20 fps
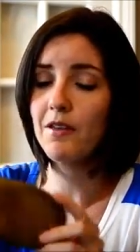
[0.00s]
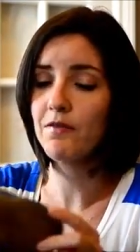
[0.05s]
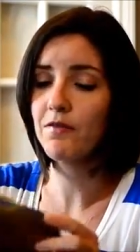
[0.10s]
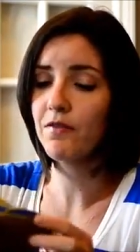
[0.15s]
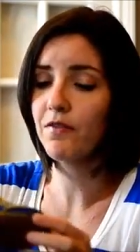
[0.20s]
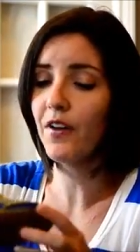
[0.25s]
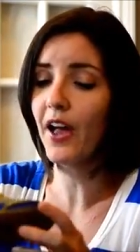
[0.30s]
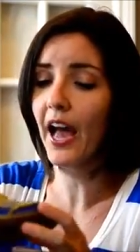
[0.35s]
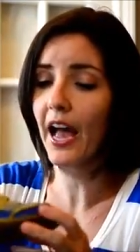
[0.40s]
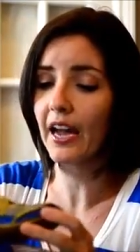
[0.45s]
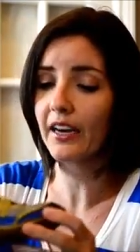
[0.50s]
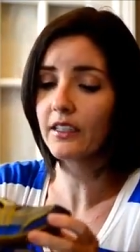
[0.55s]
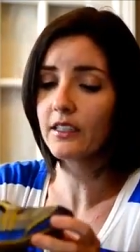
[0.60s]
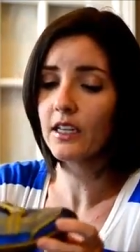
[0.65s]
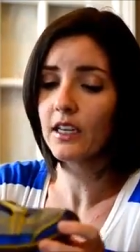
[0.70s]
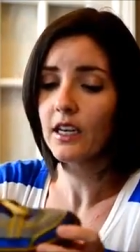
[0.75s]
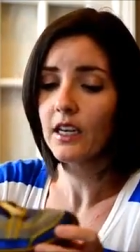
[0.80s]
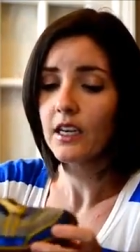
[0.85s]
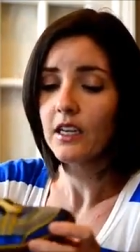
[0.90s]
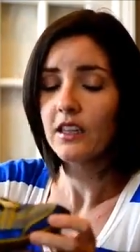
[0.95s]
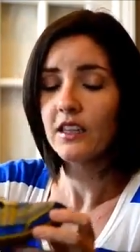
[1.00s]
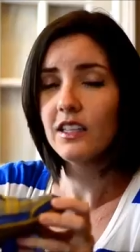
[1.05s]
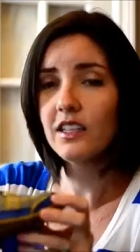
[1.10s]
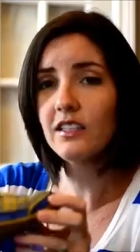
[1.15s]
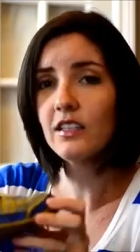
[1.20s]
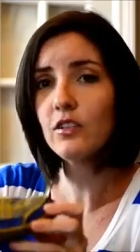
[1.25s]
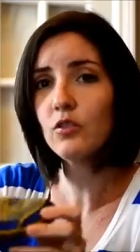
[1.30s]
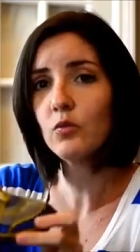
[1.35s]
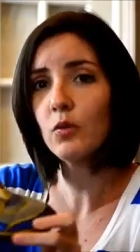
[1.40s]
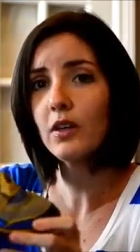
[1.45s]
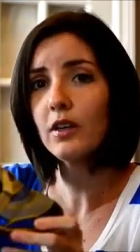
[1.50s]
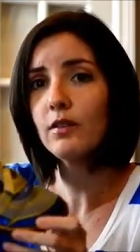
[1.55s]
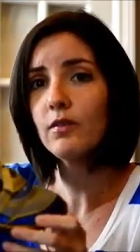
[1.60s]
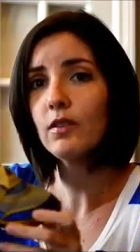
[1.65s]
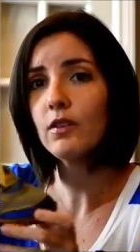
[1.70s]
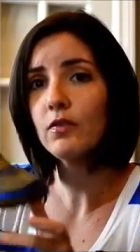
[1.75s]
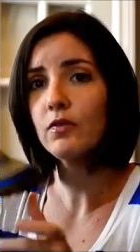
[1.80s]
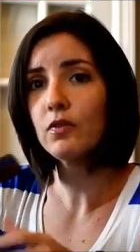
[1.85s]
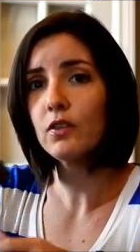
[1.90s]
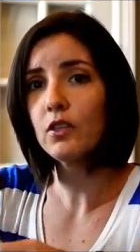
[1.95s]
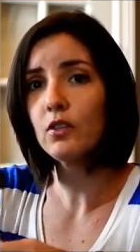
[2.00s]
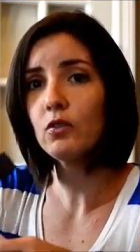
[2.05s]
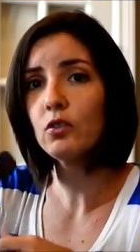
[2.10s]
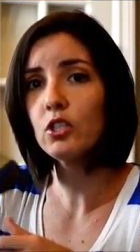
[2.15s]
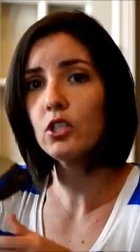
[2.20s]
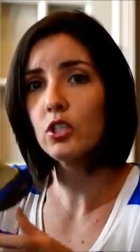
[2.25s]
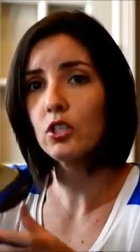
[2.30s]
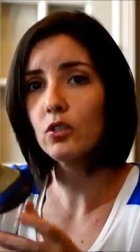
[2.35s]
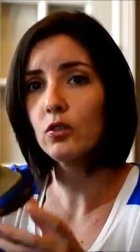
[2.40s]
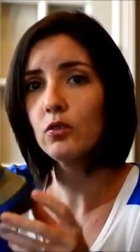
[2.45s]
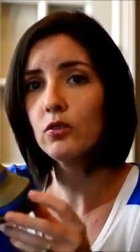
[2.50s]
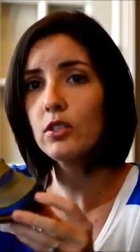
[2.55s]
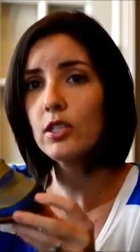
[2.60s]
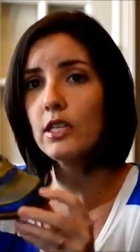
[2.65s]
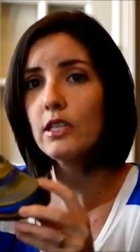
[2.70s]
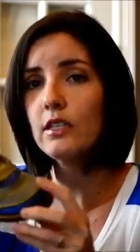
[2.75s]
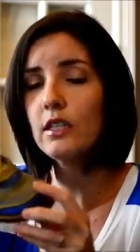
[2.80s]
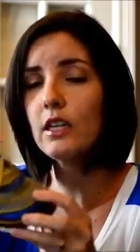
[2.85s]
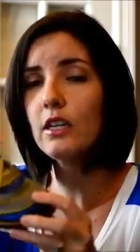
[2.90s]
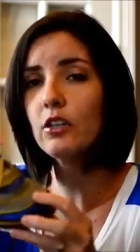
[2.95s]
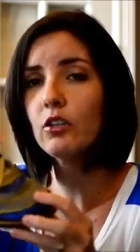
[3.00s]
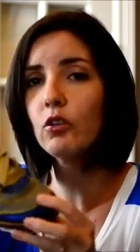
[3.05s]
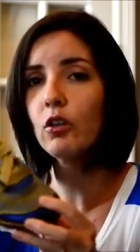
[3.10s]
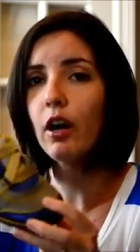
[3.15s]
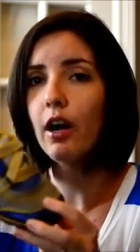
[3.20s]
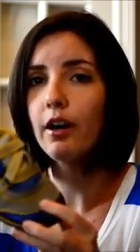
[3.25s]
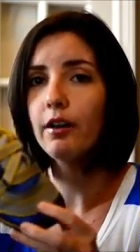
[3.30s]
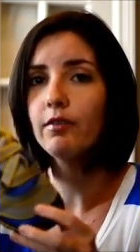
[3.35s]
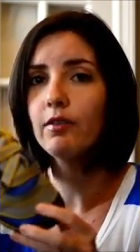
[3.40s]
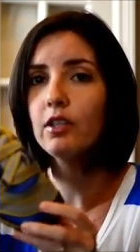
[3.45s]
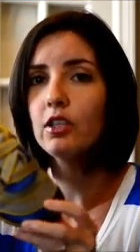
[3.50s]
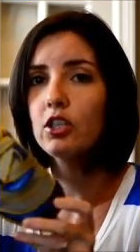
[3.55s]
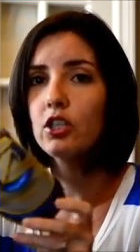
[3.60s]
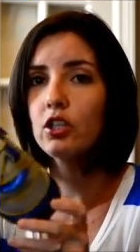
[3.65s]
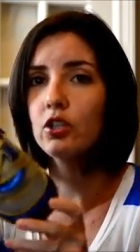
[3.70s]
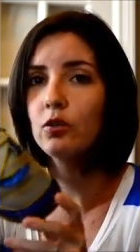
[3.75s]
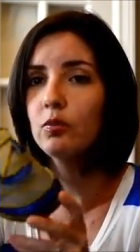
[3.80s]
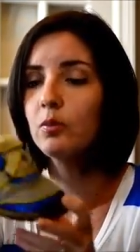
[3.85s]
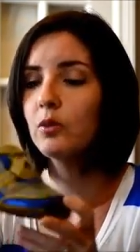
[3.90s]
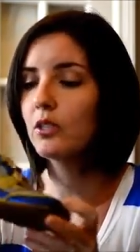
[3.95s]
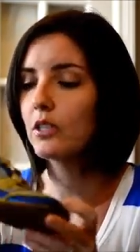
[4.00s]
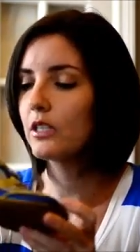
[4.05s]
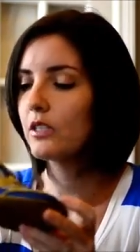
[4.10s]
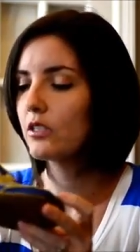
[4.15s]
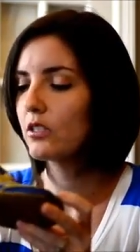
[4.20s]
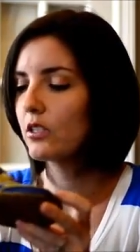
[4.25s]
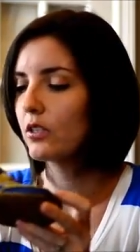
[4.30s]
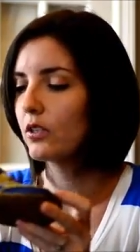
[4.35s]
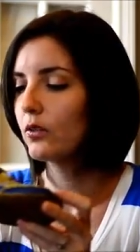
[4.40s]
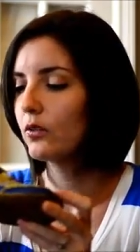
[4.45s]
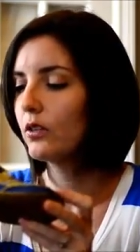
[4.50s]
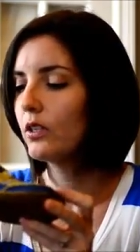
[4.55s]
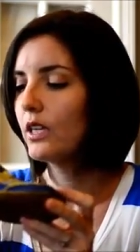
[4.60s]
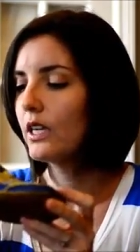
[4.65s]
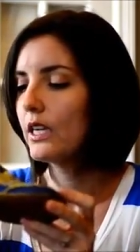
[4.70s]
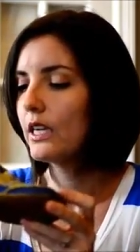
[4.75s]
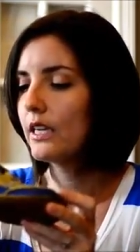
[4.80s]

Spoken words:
In fact, this is one of the few shoes, he's going to grow out of this shoe pretty soon.